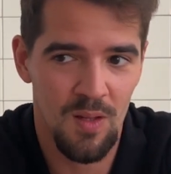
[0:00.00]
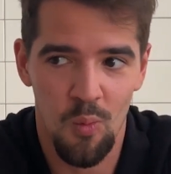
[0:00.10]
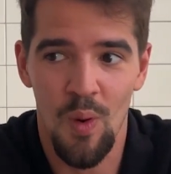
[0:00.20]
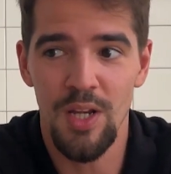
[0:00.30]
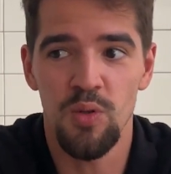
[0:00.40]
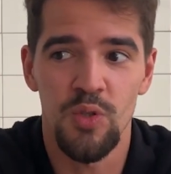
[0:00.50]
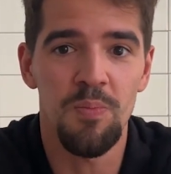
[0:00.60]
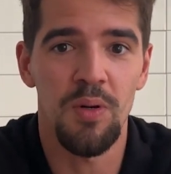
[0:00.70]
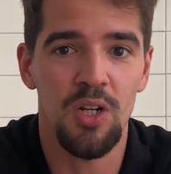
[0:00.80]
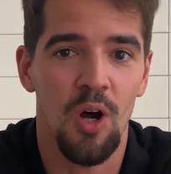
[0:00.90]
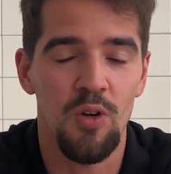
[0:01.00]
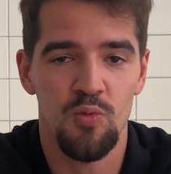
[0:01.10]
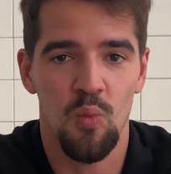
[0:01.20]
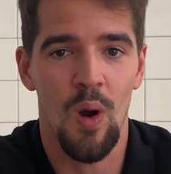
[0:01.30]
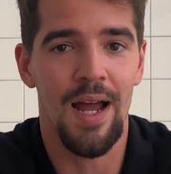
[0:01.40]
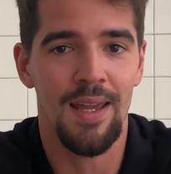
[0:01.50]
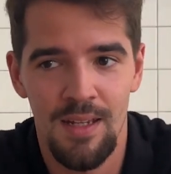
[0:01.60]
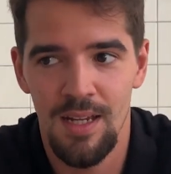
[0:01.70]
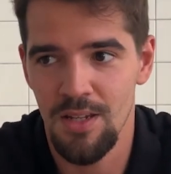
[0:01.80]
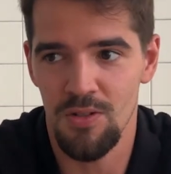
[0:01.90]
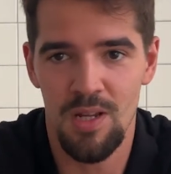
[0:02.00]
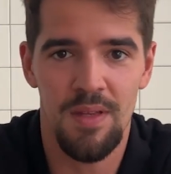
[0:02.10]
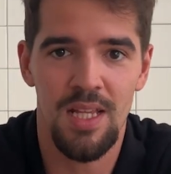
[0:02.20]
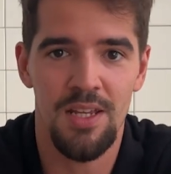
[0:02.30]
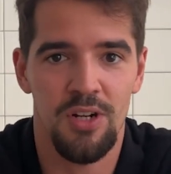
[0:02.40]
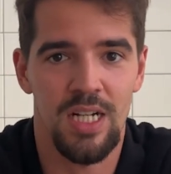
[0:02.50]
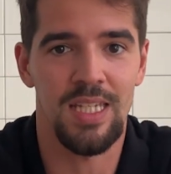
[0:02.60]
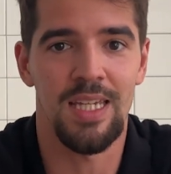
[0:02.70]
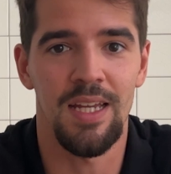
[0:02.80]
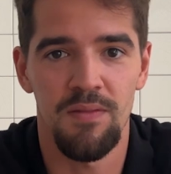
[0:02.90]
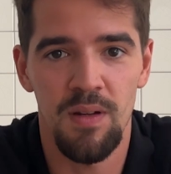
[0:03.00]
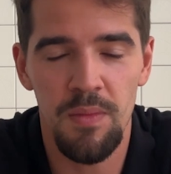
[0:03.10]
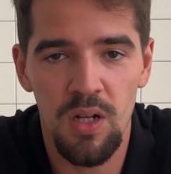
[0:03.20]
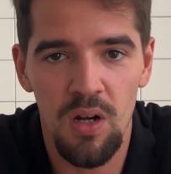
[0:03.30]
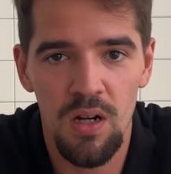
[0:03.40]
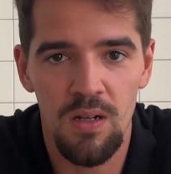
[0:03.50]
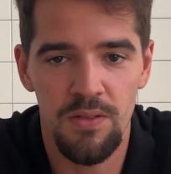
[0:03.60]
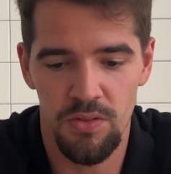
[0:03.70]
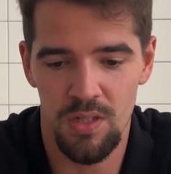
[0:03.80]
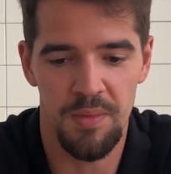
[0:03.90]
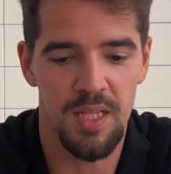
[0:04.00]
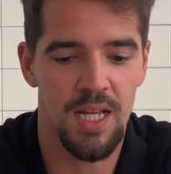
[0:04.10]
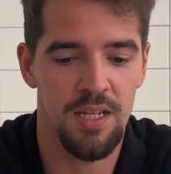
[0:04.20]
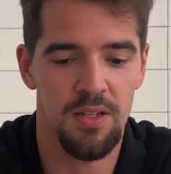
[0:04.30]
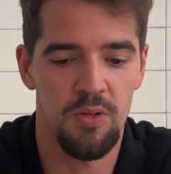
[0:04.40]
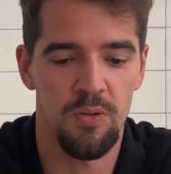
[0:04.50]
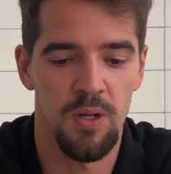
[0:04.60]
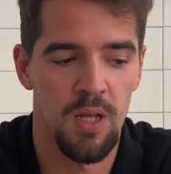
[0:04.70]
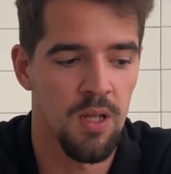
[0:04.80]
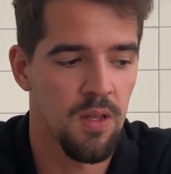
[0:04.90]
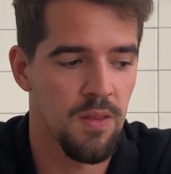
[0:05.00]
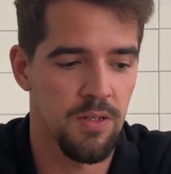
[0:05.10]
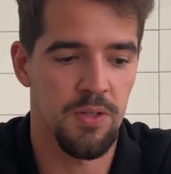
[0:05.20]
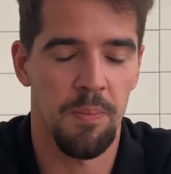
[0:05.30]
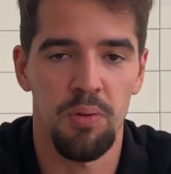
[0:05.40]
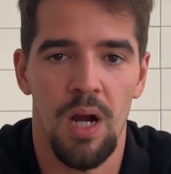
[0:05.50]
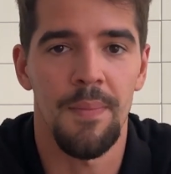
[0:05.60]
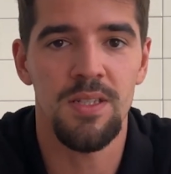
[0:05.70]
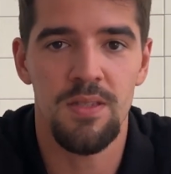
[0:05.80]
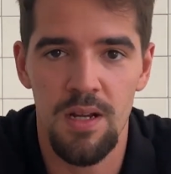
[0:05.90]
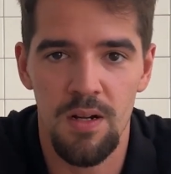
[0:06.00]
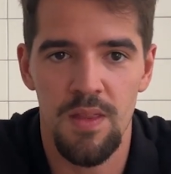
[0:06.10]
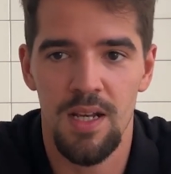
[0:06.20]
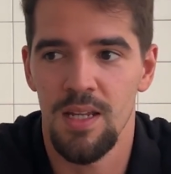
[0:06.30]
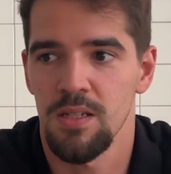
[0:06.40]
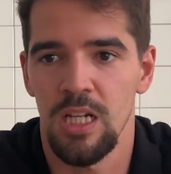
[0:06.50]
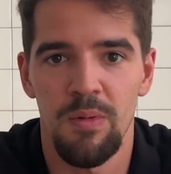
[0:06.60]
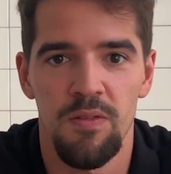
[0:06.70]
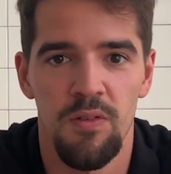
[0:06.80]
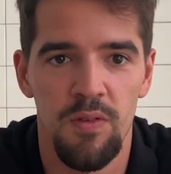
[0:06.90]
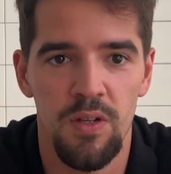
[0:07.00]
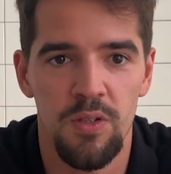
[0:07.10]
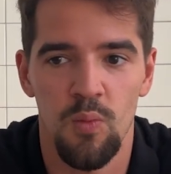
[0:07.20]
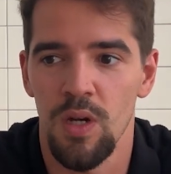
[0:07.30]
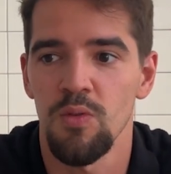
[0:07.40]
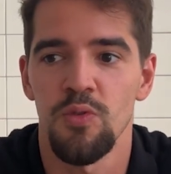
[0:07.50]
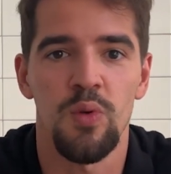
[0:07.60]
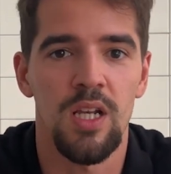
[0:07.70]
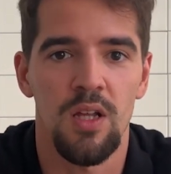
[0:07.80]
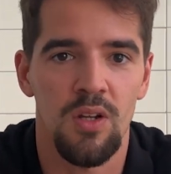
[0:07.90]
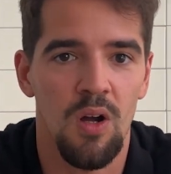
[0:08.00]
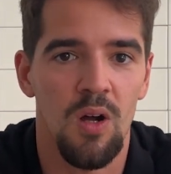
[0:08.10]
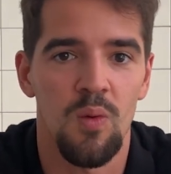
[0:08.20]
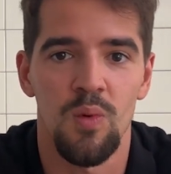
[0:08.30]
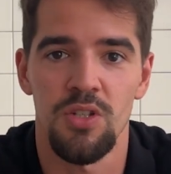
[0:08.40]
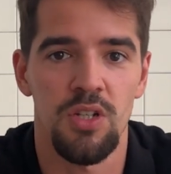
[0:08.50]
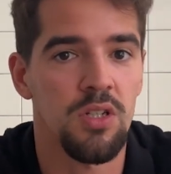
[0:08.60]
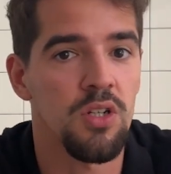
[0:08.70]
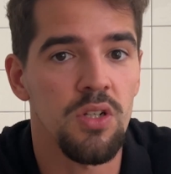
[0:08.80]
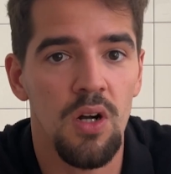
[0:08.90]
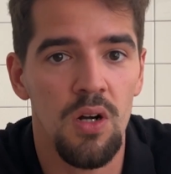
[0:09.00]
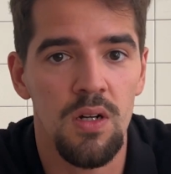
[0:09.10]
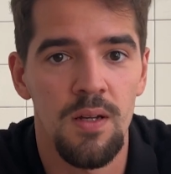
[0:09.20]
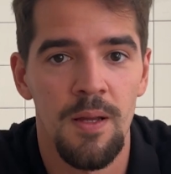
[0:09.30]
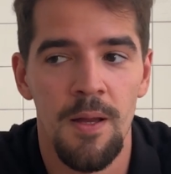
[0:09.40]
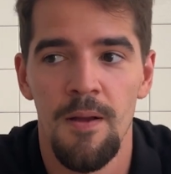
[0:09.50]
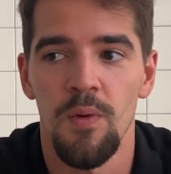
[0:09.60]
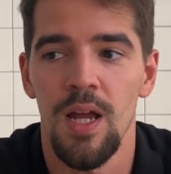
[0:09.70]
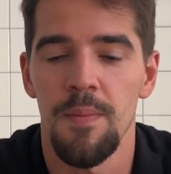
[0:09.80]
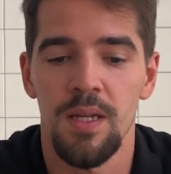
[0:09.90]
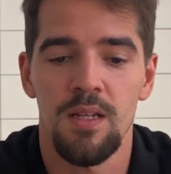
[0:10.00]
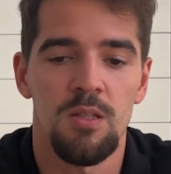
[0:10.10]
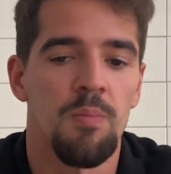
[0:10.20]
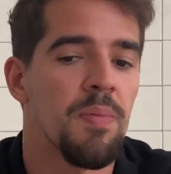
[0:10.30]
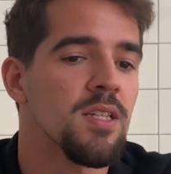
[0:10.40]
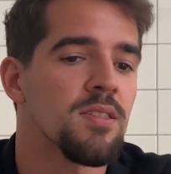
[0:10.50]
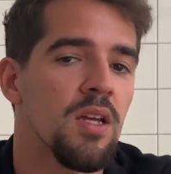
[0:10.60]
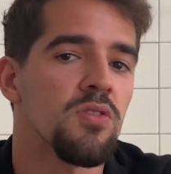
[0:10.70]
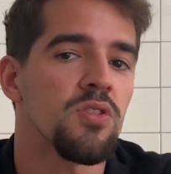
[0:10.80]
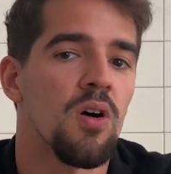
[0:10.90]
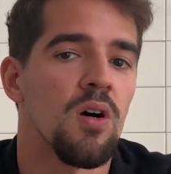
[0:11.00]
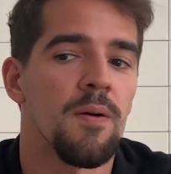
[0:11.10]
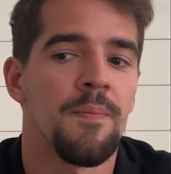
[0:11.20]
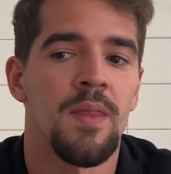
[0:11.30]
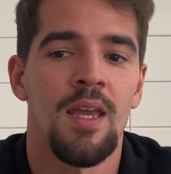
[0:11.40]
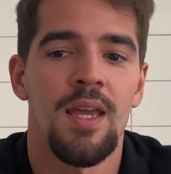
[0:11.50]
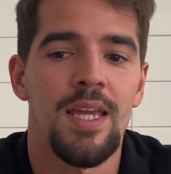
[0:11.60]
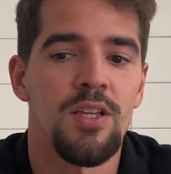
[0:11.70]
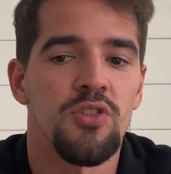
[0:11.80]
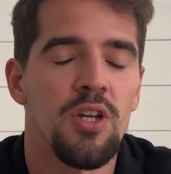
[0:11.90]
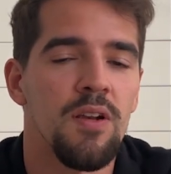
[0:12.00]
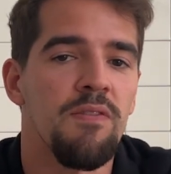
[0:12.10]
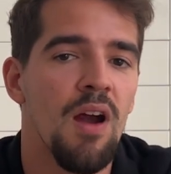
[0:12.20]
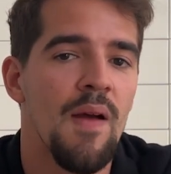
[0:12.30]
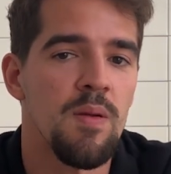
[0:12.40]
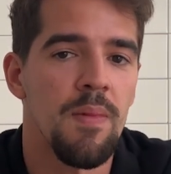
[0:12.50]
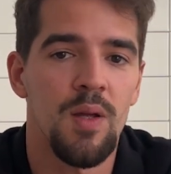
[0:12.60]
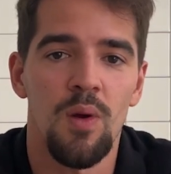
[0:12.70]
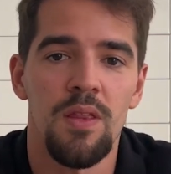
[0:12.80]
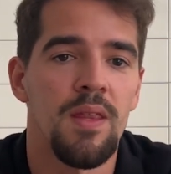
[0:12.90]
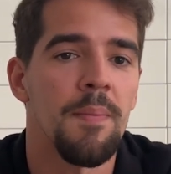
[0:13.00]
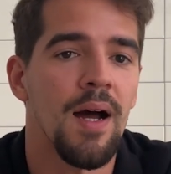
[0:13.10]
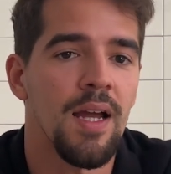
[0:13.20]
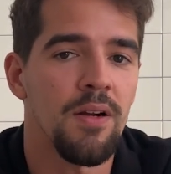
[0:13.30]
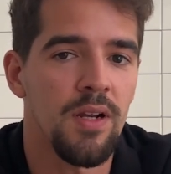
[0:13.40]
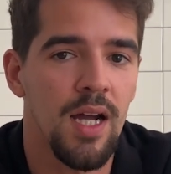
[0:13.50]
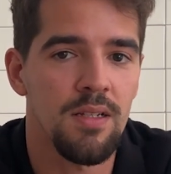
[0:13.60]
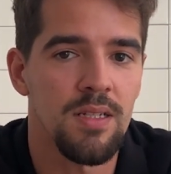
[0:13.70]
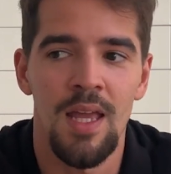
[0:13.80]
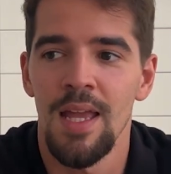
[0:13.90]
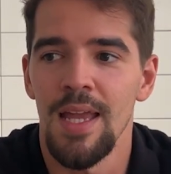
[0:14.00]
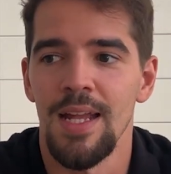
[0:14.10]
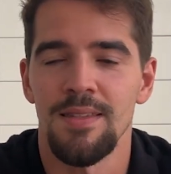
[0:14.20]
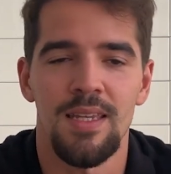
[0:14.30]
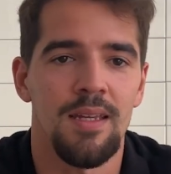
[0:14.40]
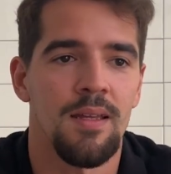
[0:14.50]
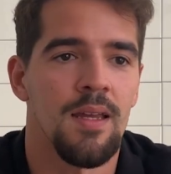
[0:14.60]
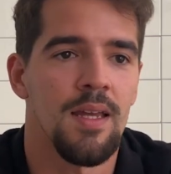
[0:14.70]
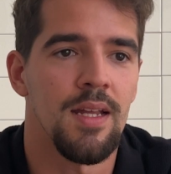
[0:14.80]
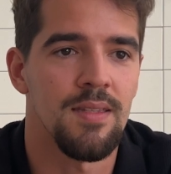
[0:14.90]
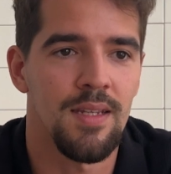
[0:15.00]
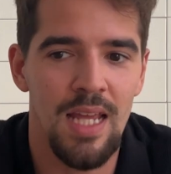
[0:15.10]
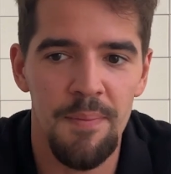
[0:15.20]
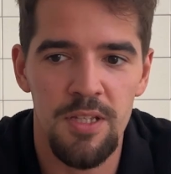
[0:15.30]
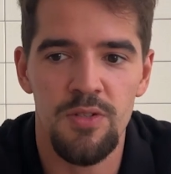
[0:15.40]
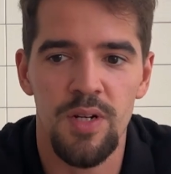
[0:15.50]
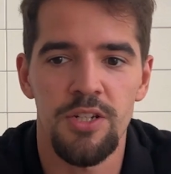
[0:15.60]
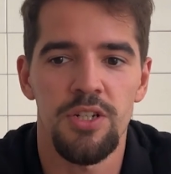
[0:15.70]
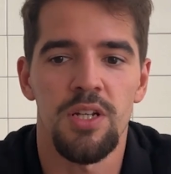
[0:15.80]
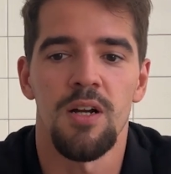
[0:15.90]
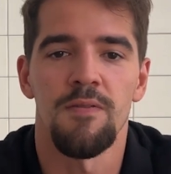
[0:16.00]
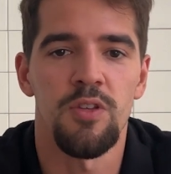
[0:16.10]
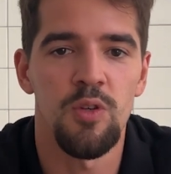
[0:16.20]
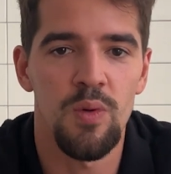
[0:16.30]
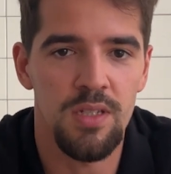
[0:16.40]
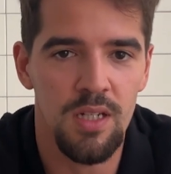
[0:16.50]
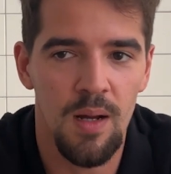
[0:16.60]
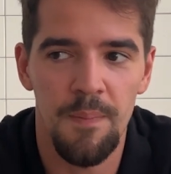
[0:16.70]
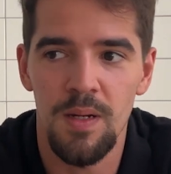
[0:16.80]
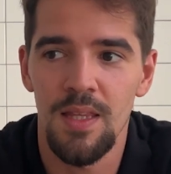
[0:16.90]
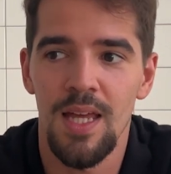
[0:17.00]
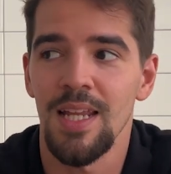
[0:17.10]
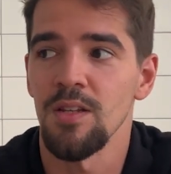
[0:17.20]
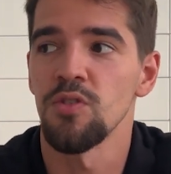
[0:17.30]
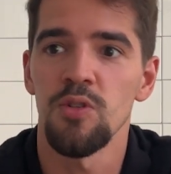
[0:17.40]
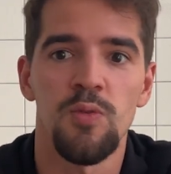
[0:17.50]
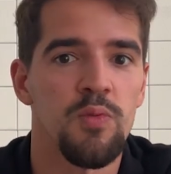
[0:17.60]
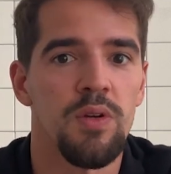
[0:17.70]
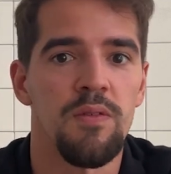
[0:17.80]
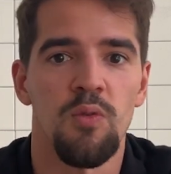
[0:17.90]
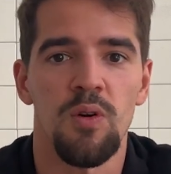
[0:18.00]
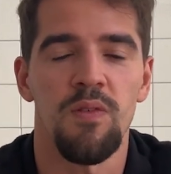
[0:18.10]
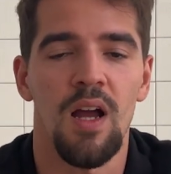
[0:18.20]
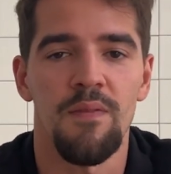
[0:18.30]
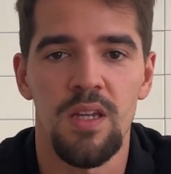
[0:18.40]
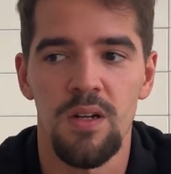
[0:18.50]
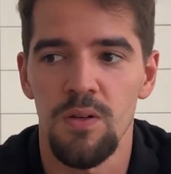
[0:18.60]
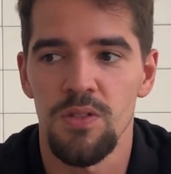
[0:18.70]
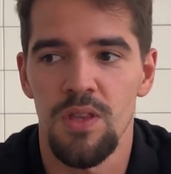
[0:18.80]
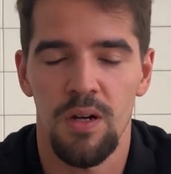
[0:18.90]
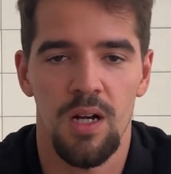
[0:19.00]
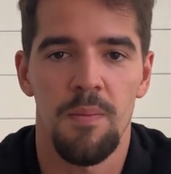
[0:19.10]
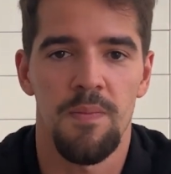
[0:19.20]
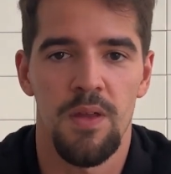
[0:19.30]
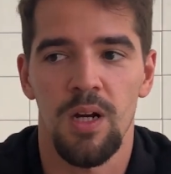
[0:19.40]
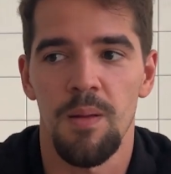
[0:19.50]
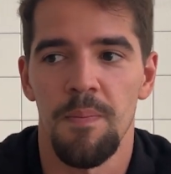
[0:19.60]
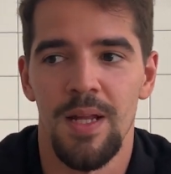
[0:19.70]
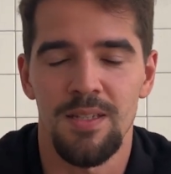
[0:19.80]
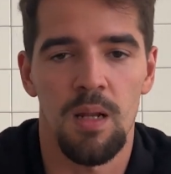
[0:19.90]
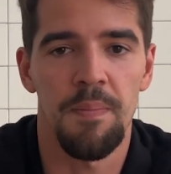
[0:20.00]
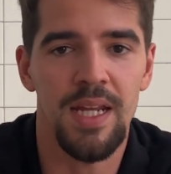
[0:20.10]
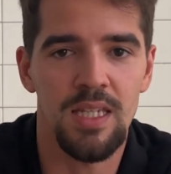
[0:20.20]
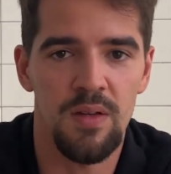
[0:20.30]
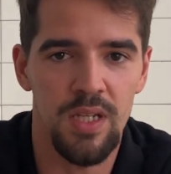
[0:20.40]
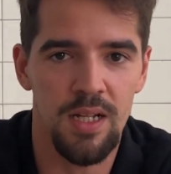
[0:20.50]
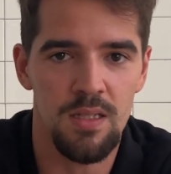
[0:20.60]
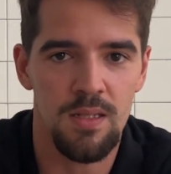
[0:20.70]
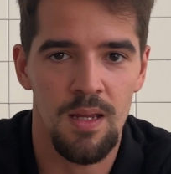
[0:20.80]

When you do book calls, why? Is there something that you're going to get from the call? Something that there's a promise there that is going to be fulfilled? When you do get on the call, was it a good call, right? Because the best sales call is good for everybody, whether they buy or not. It's a demonstration of you as a company that in 2, 3, 4, 5 years, it's gonna pay dividends.